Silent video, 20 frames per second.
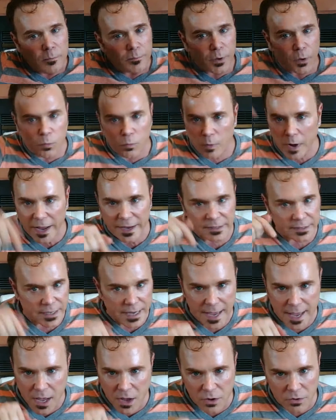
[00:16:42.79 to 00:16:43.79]
But right
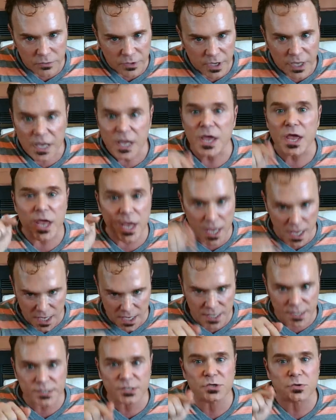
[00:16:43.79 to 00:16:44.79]
now
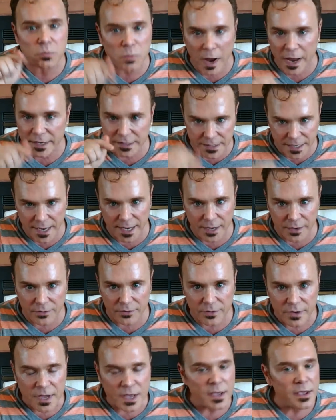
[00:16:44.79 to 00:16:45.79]
is right
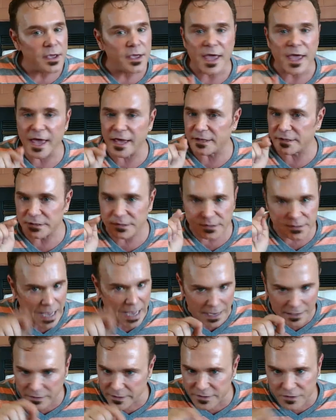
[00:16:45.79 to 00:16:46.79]
now,
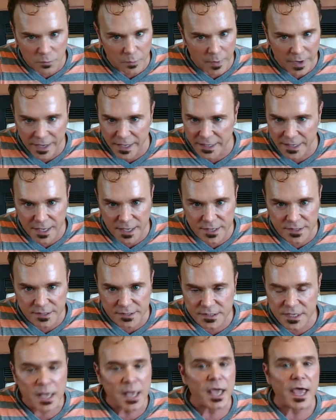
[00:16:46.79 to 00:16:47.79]
exactly the way it
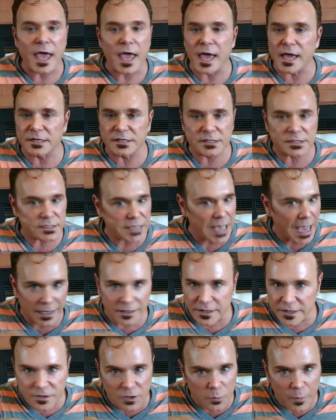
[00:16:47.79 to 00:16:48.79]
is,
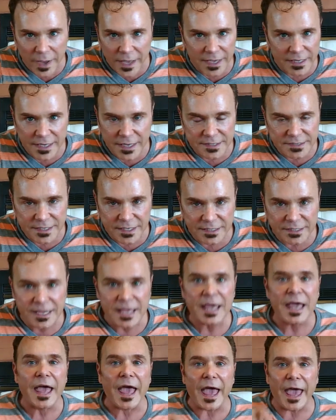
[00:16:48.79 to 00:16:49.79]
exactly the way it
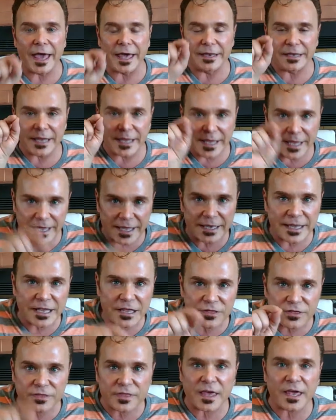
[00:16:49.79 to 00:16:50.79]
isn't, and
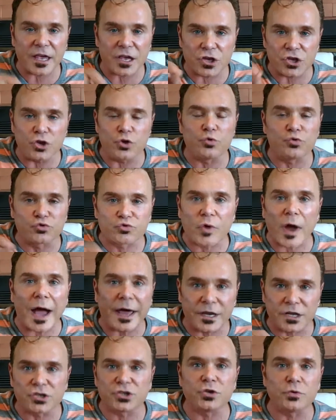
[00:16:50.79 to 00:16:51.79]
anything you
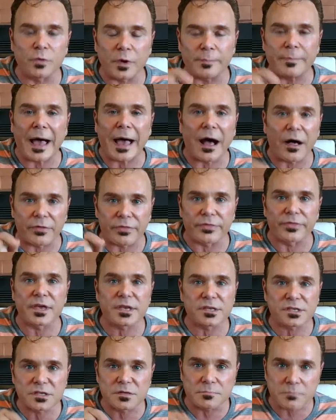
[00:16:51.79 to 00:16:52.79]
try to do about
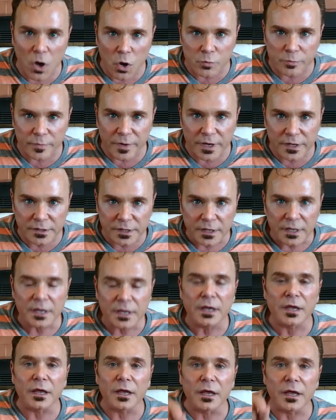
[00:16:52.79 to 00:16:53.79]
this moment
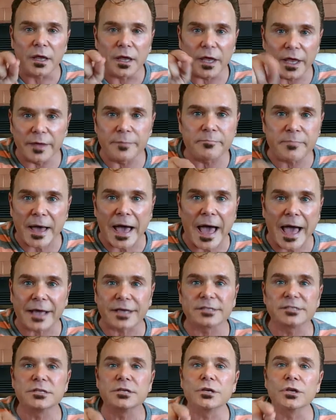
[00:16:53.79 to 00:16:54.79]

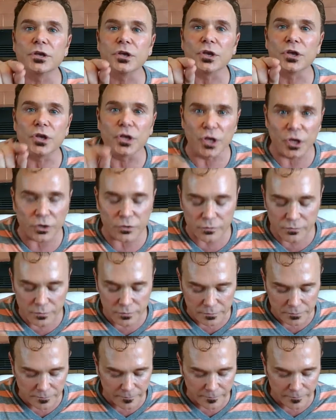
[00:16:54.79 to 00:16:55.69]
impacts you.